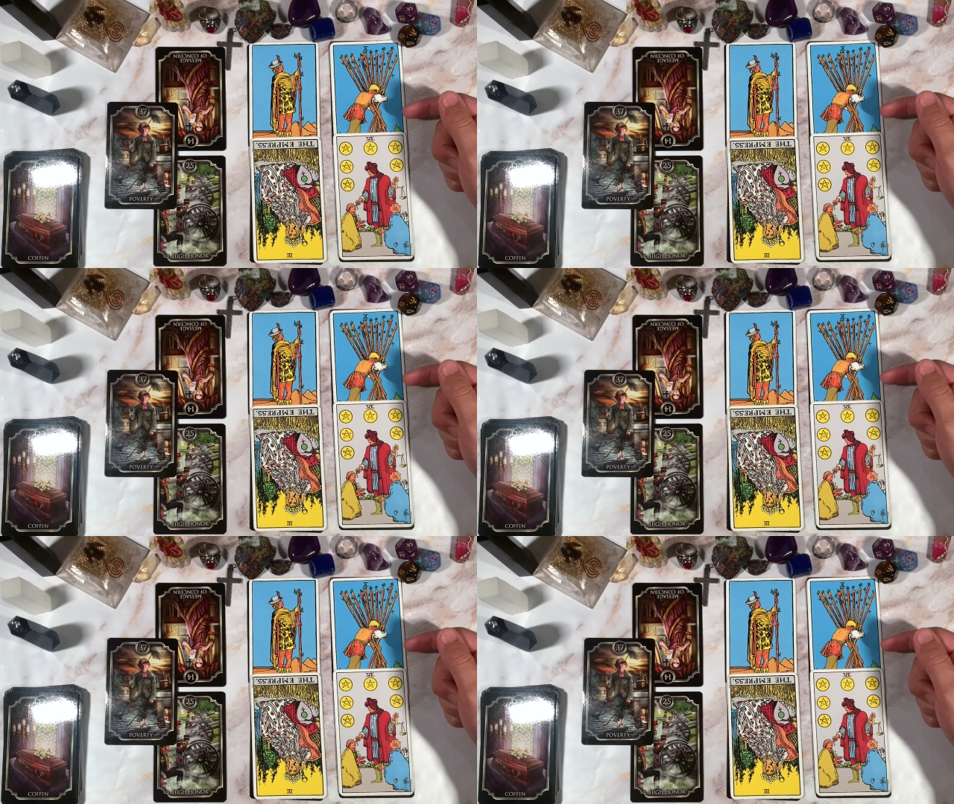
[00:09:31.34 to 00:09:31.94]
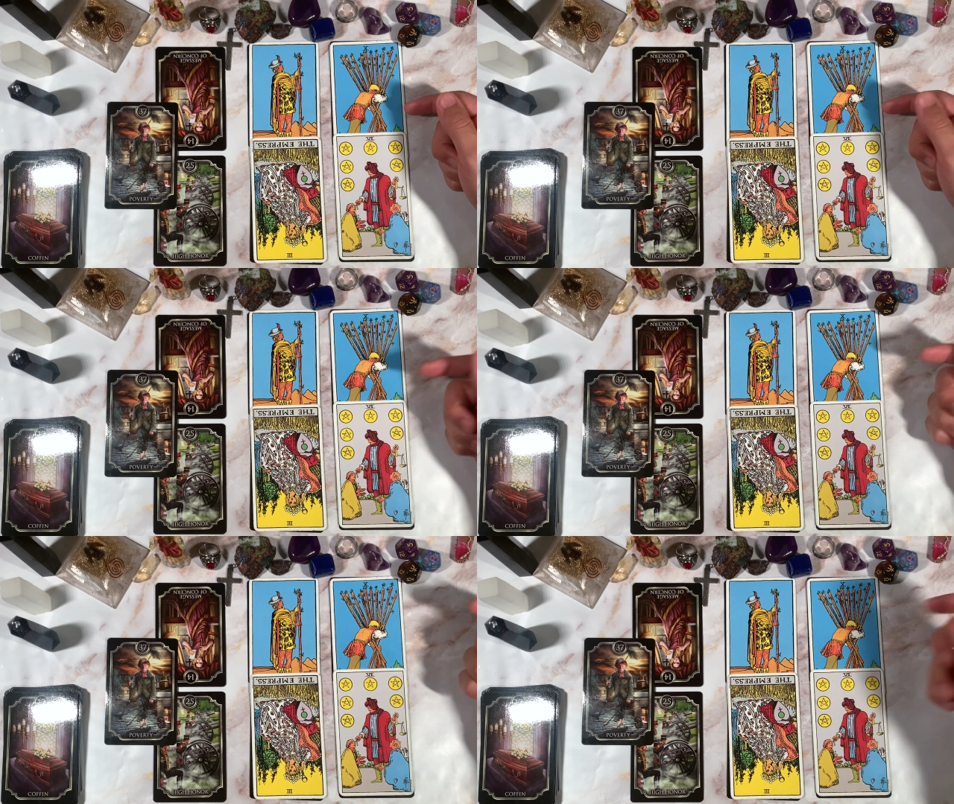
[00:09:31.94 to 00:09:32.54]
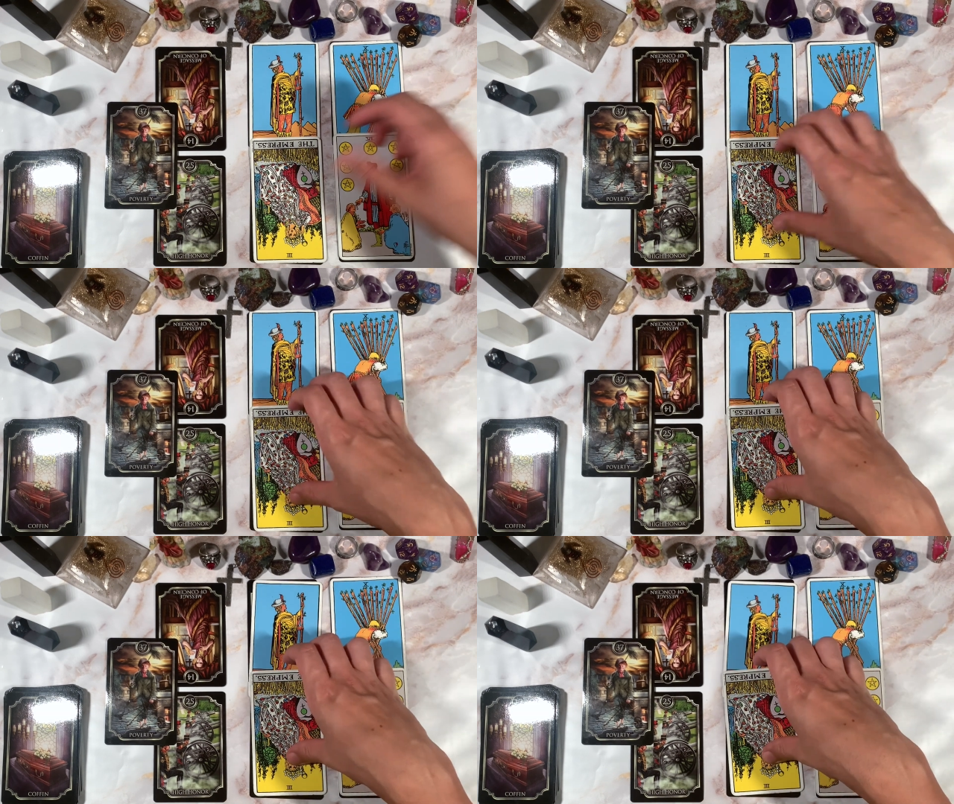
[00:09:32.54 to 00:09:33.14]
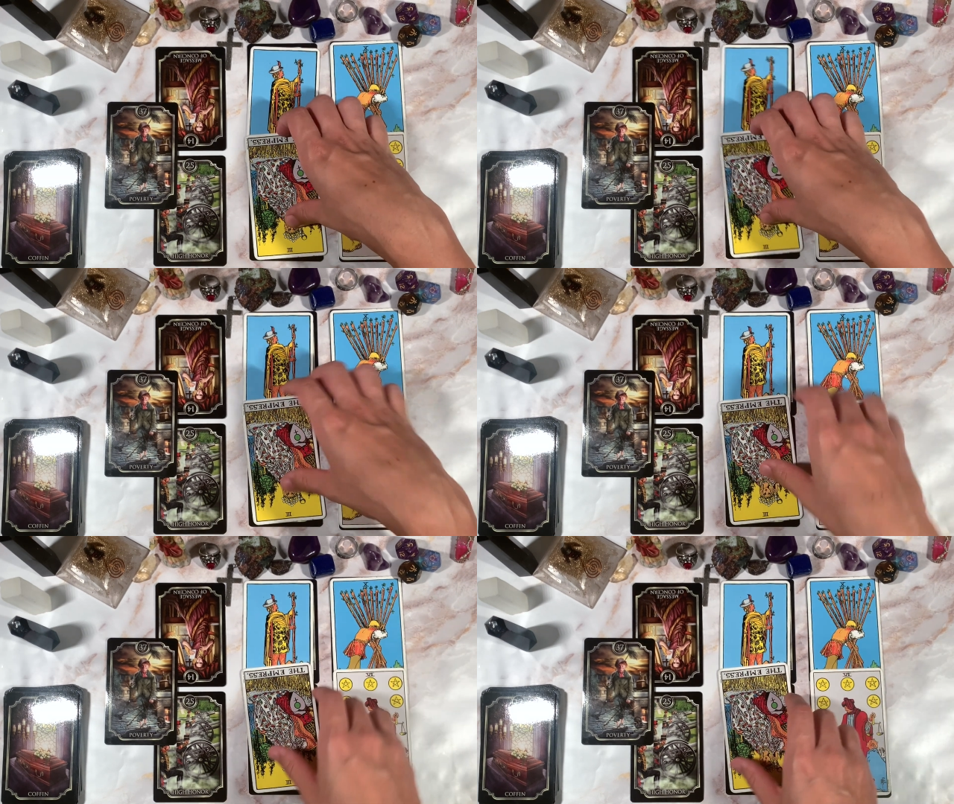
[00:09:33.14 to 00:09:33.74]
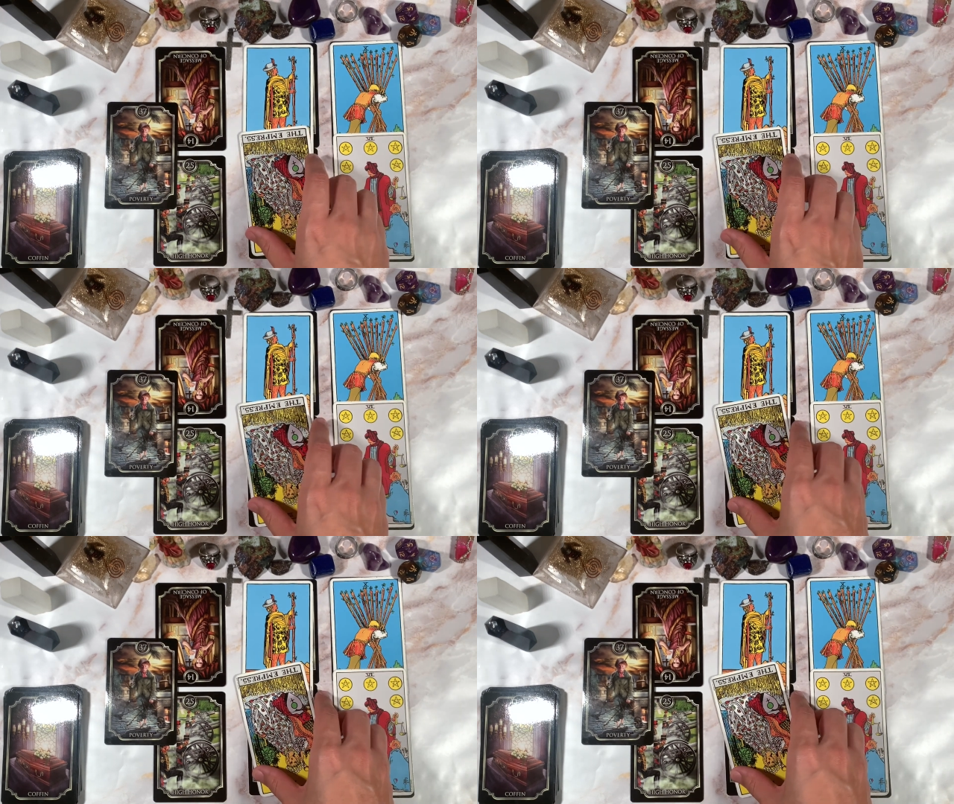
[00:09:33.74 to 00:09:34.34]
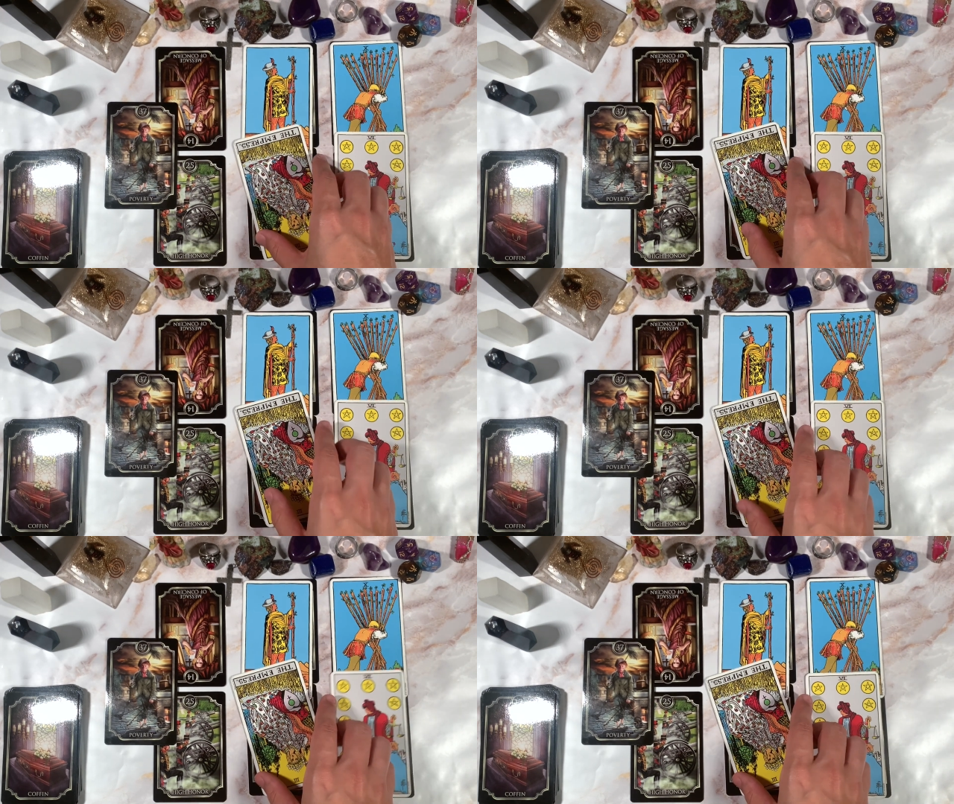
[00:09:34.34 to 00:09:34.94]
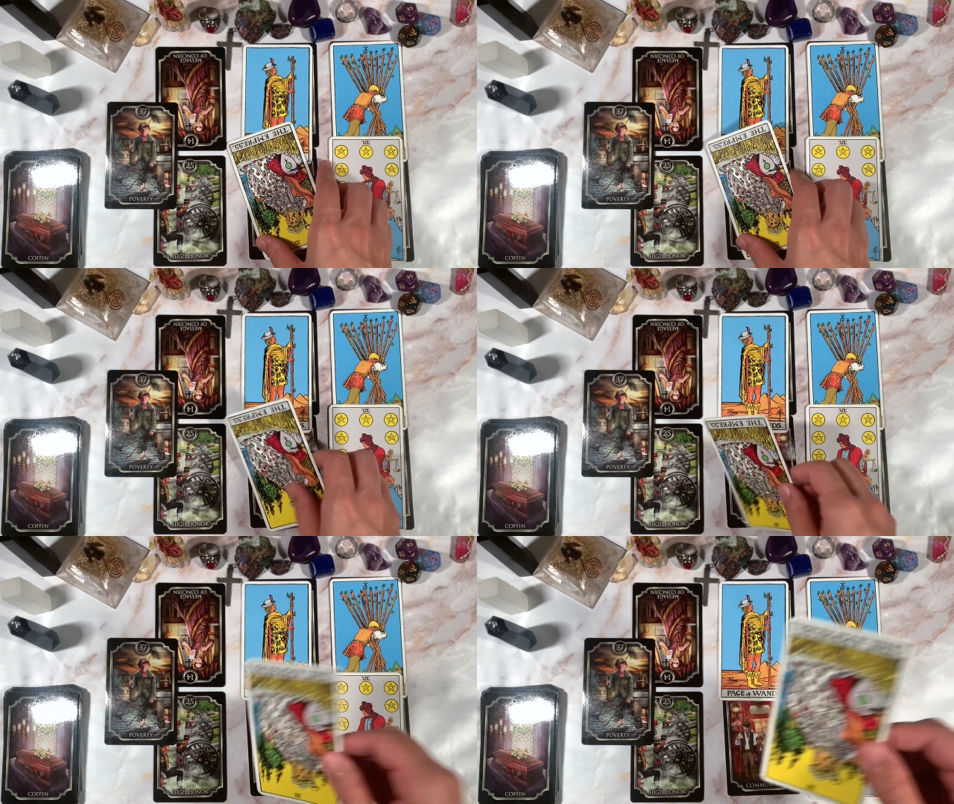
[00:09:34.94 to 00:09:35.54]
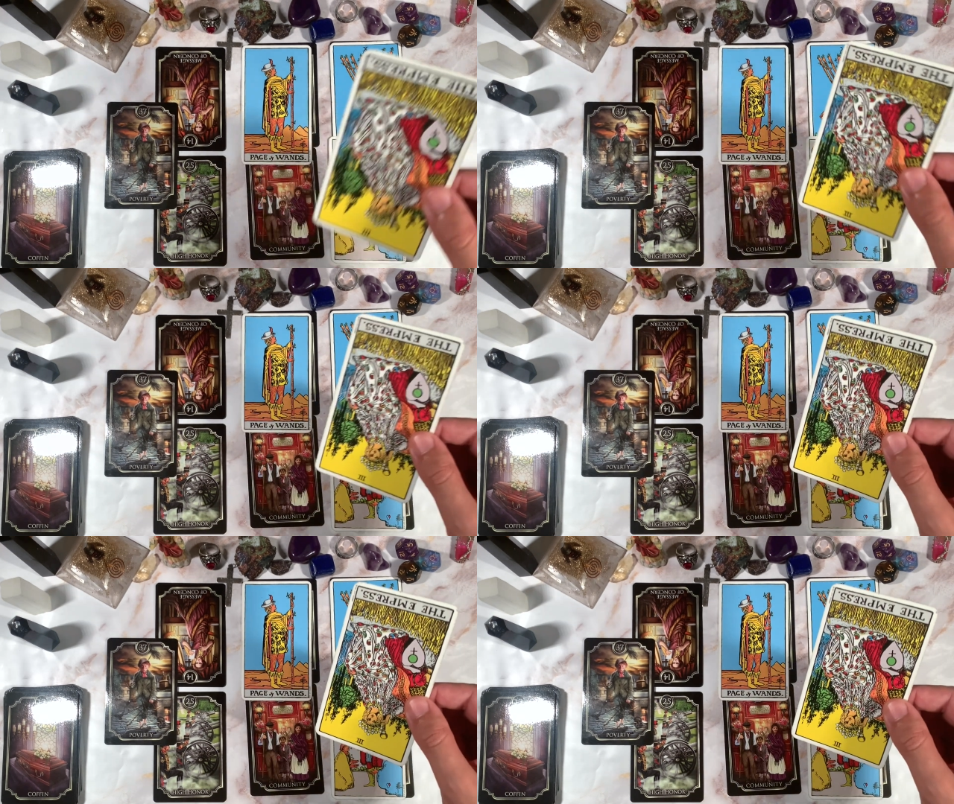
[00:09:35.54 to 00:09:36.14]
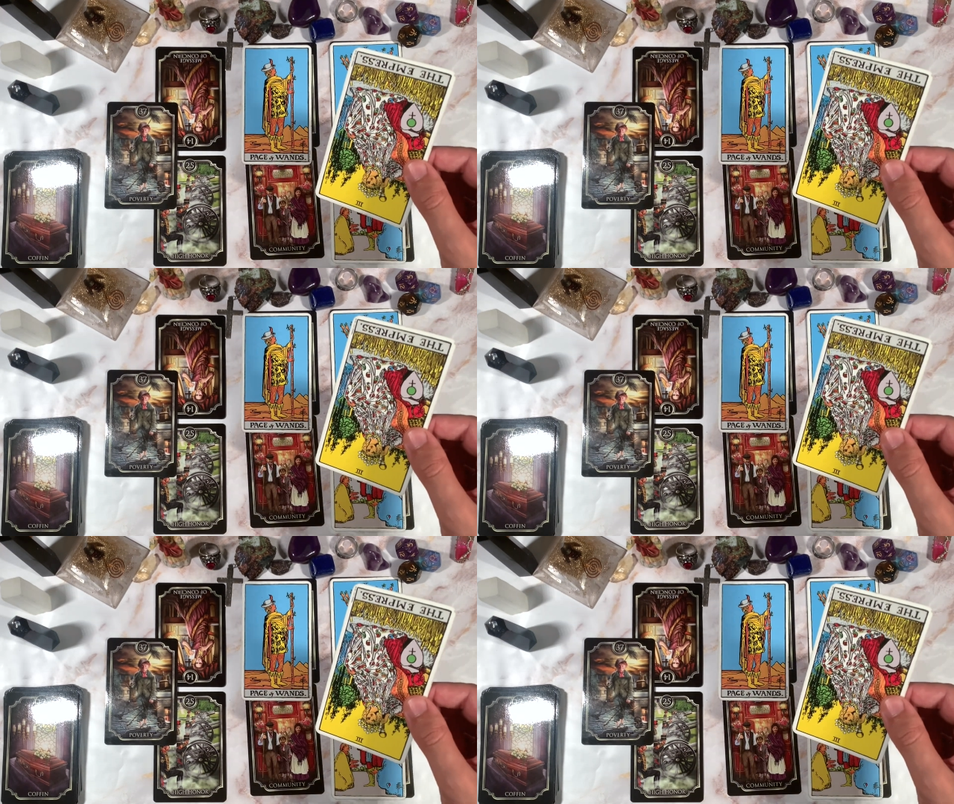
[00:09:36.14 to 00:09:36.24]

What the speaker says: Nobody's mouth can be seen.